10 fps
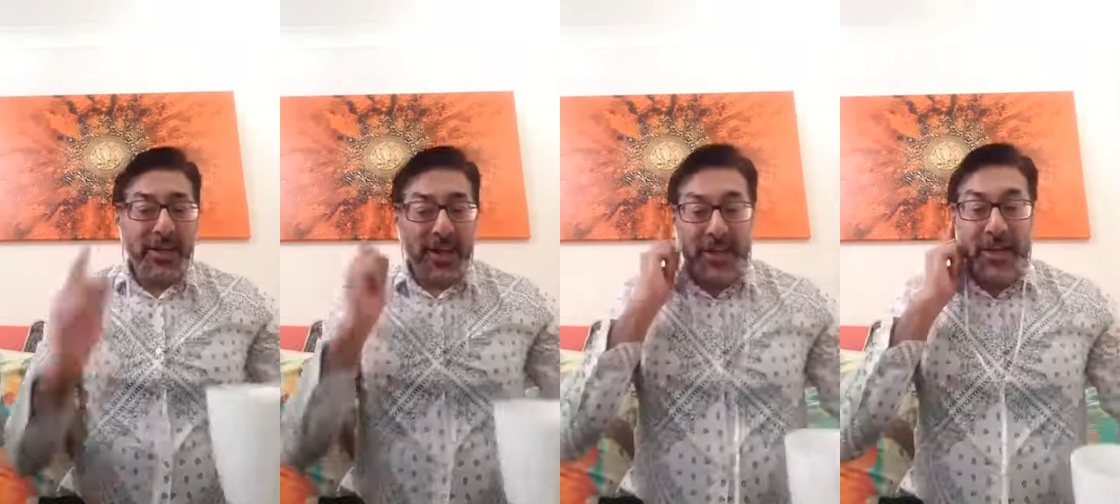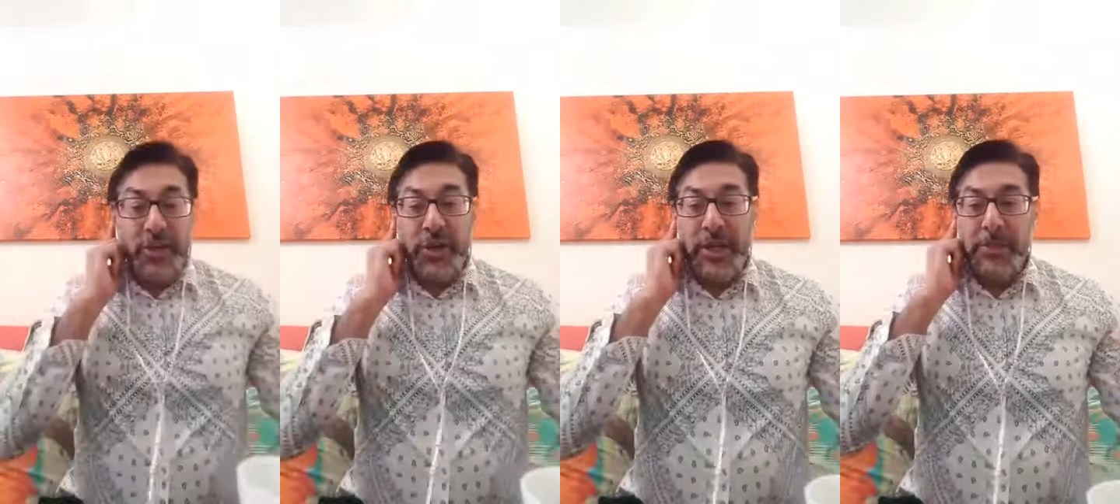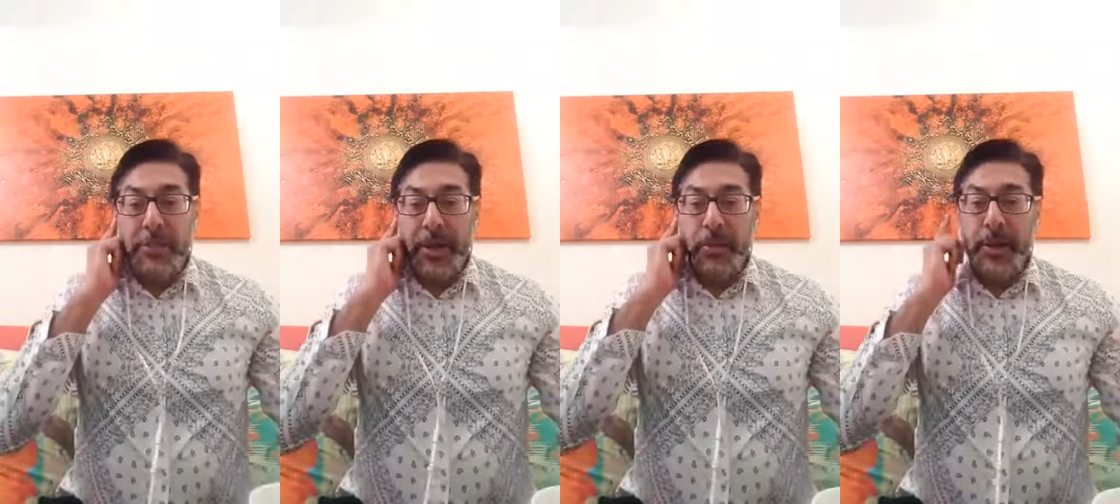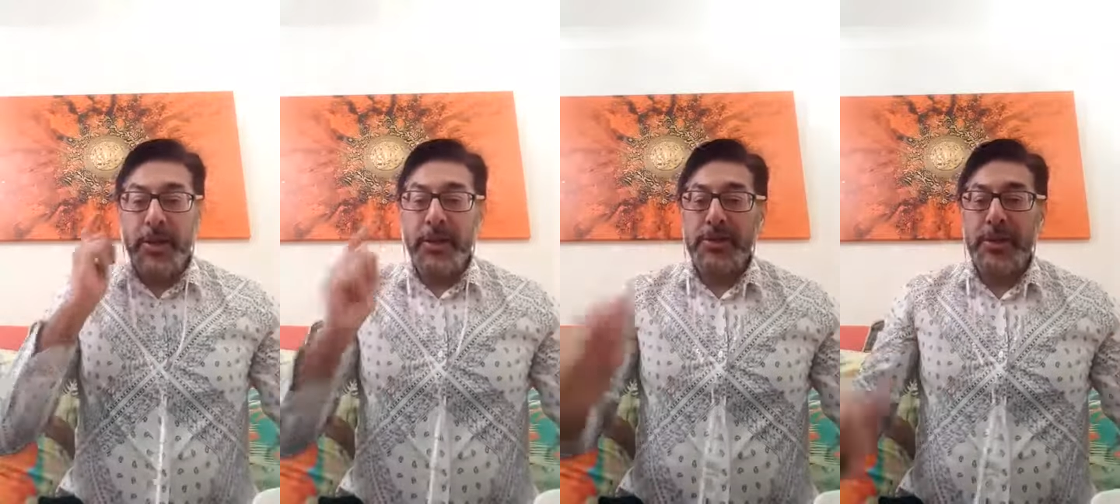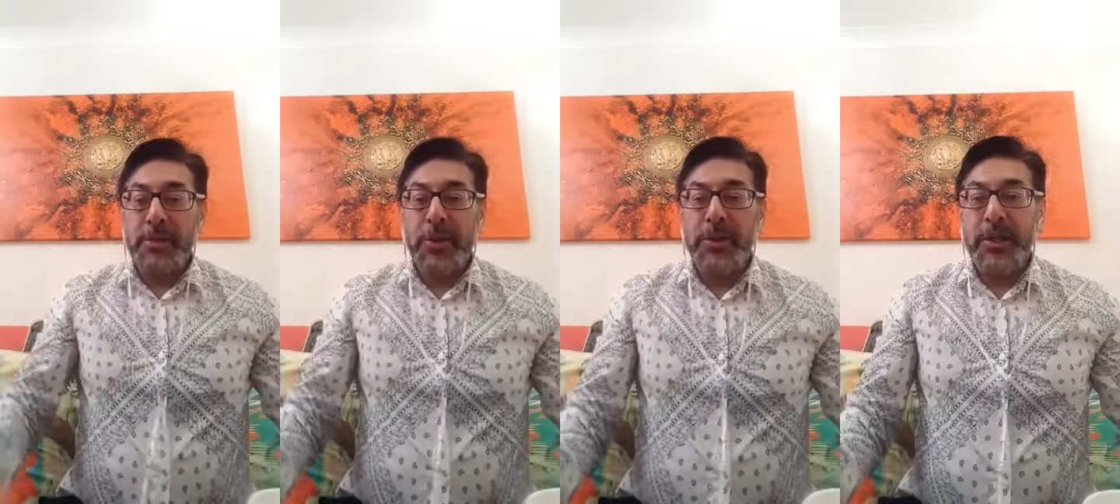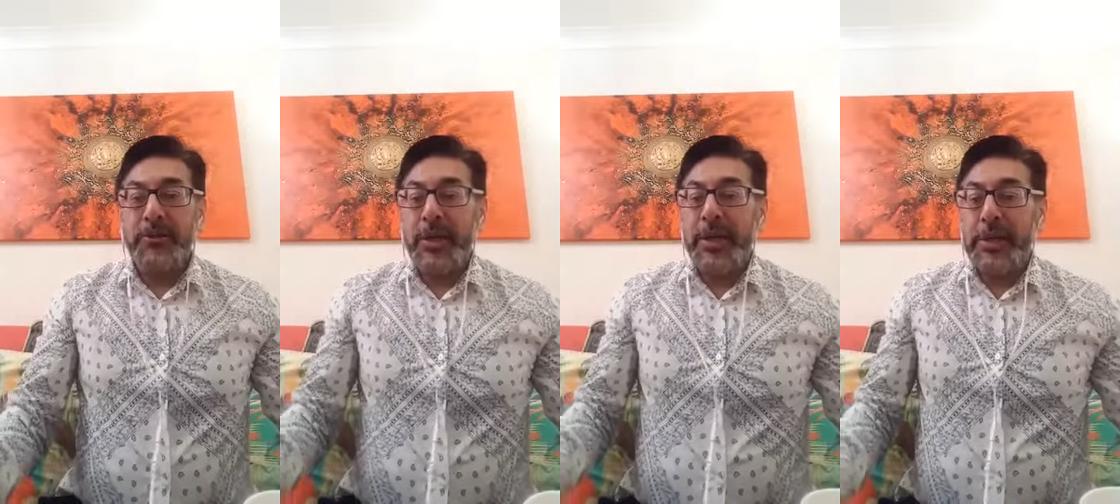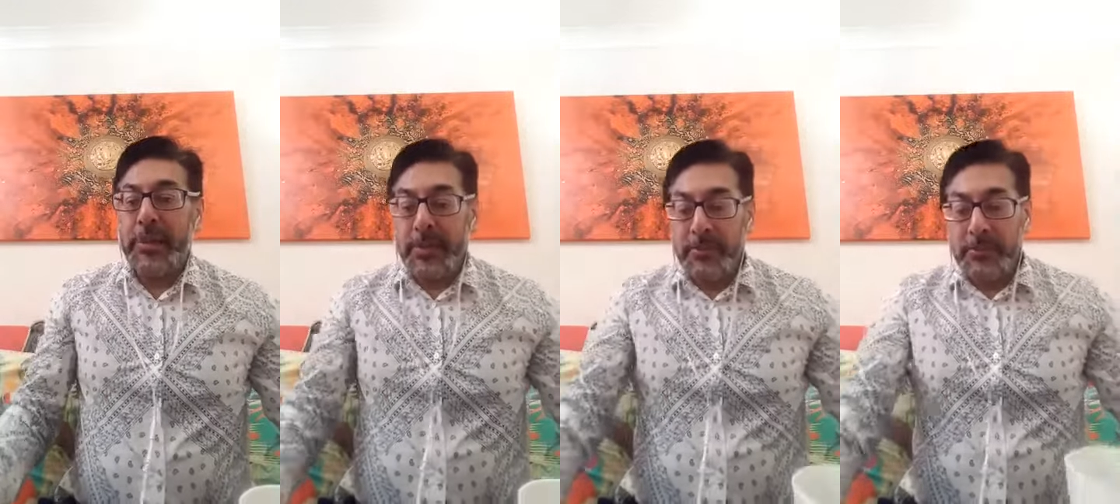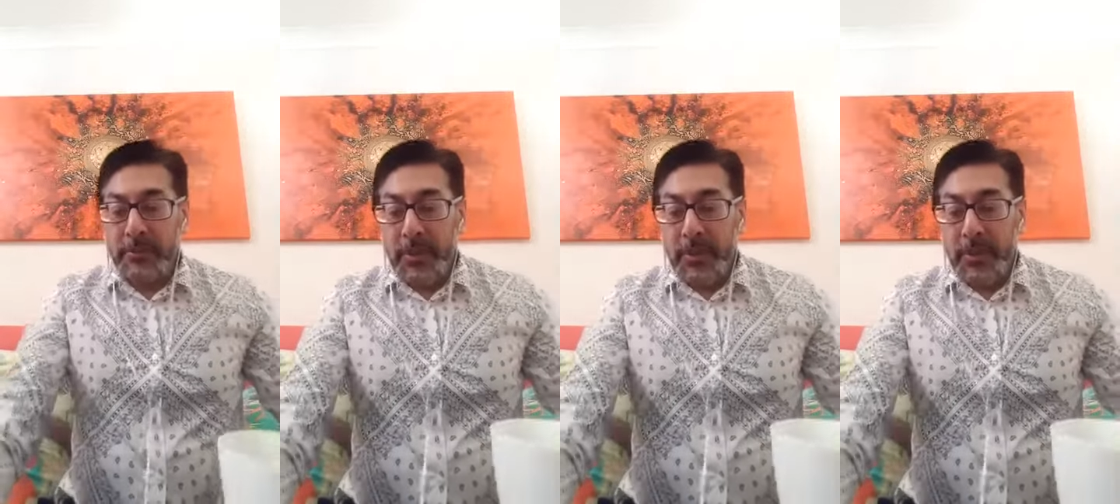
Uh, can you hear me, by the way? Just let me know if you can hear me.